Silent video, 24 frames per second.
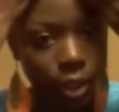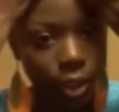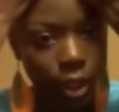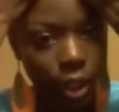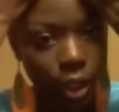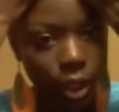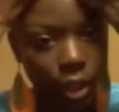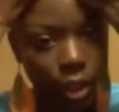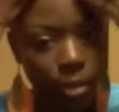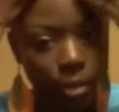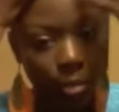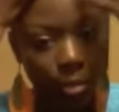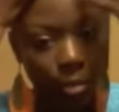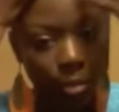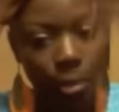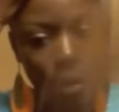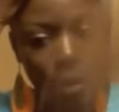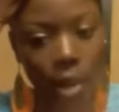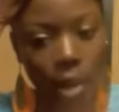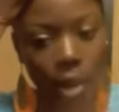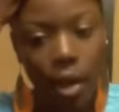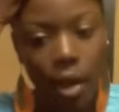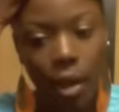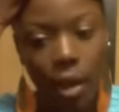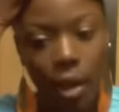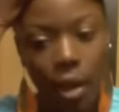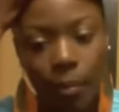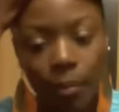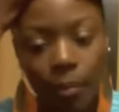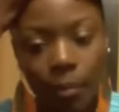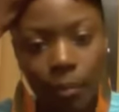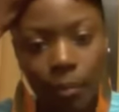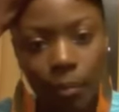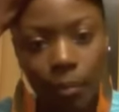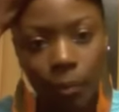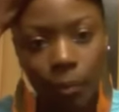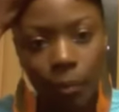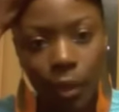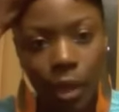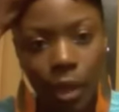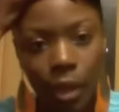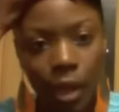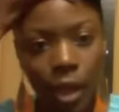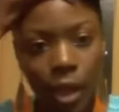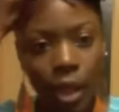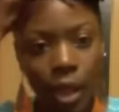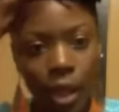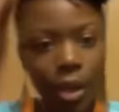keep um, the
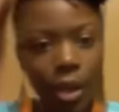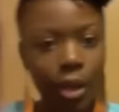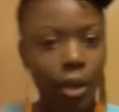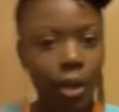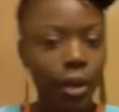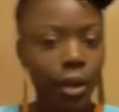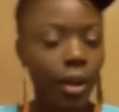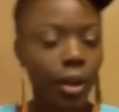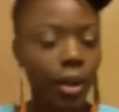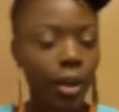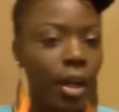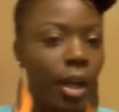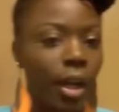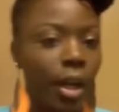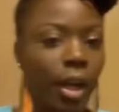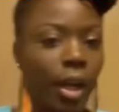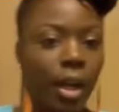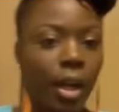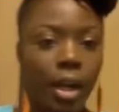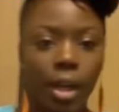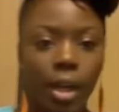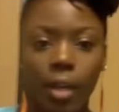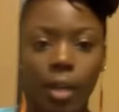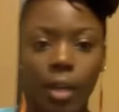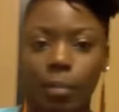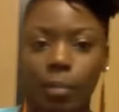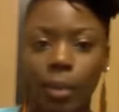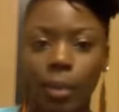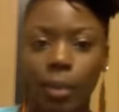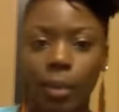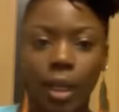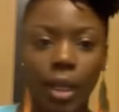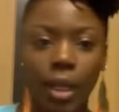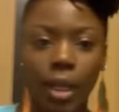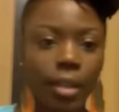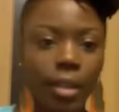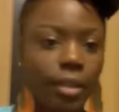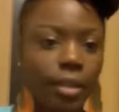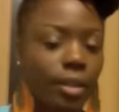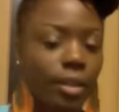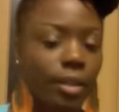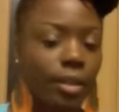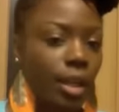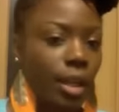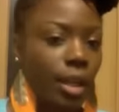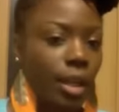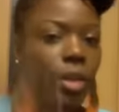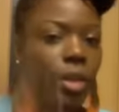hair uh, in place
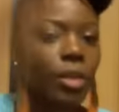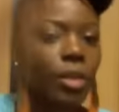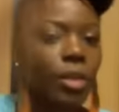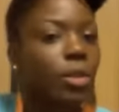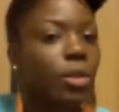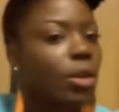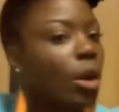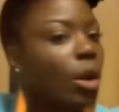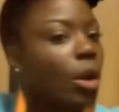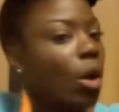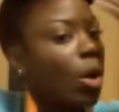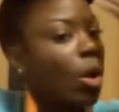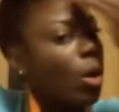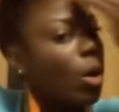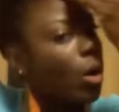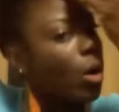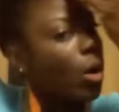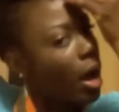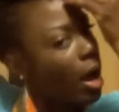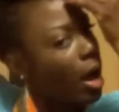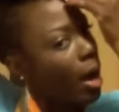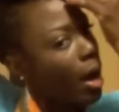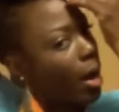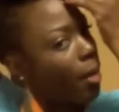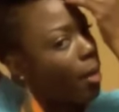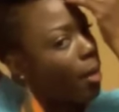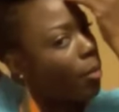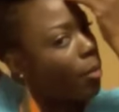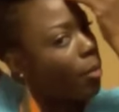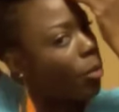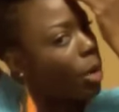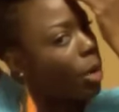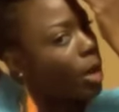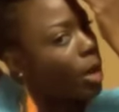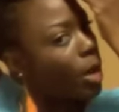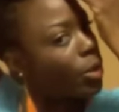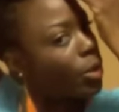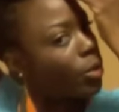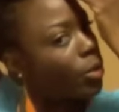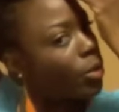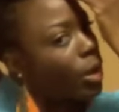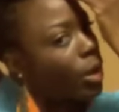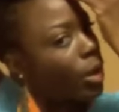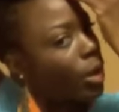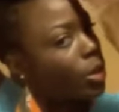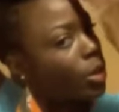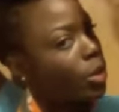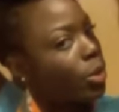so um, what you
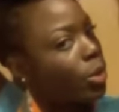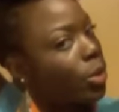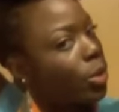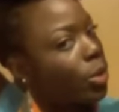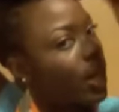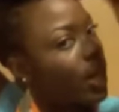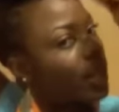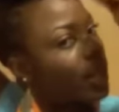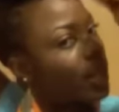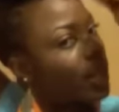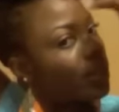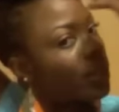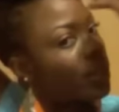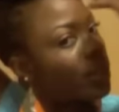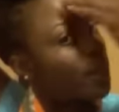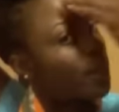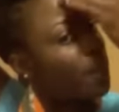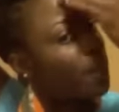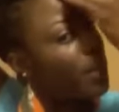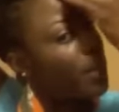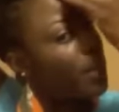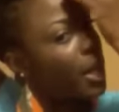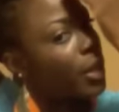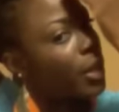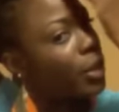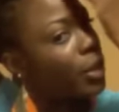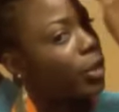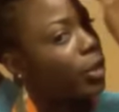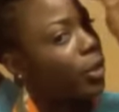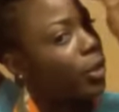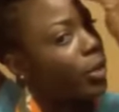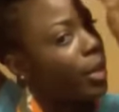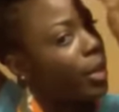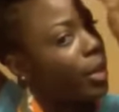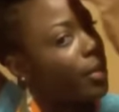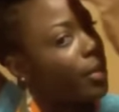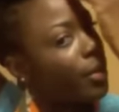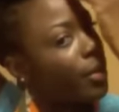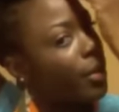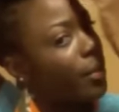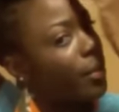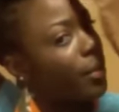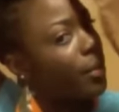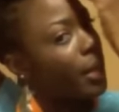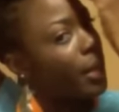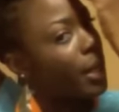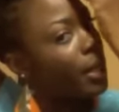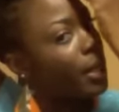want to do is to make sure that the
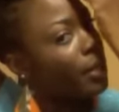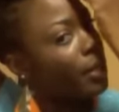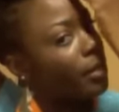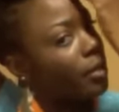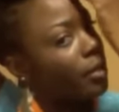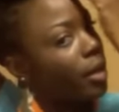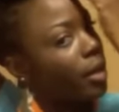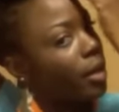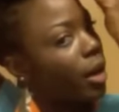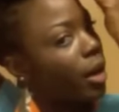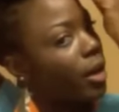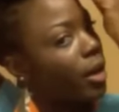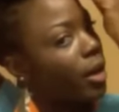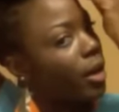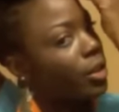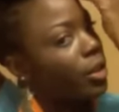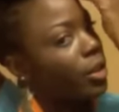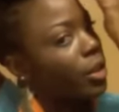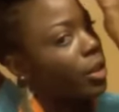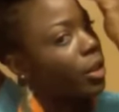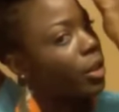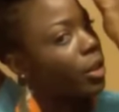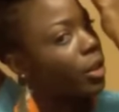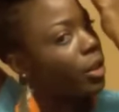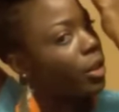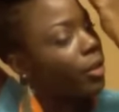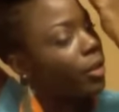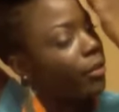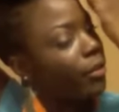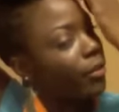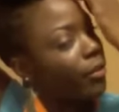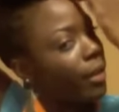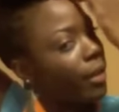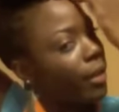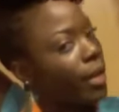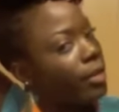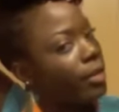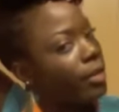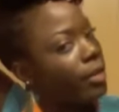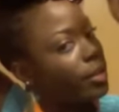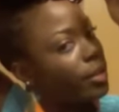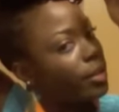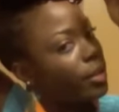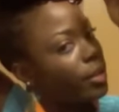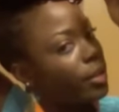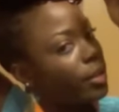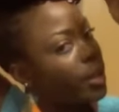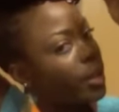pins are securely
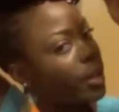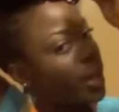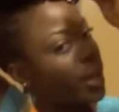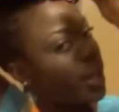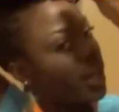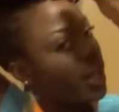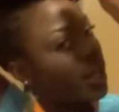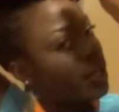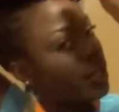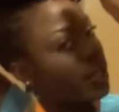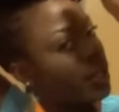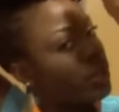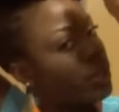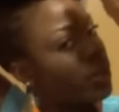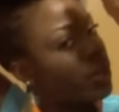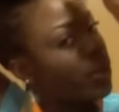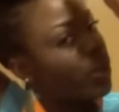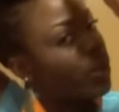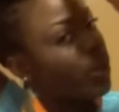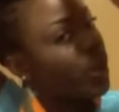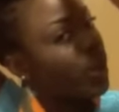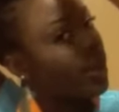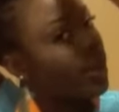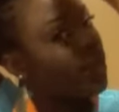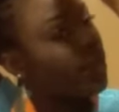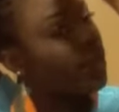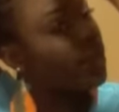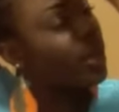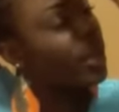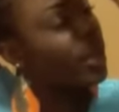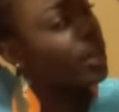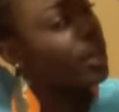fastened so that they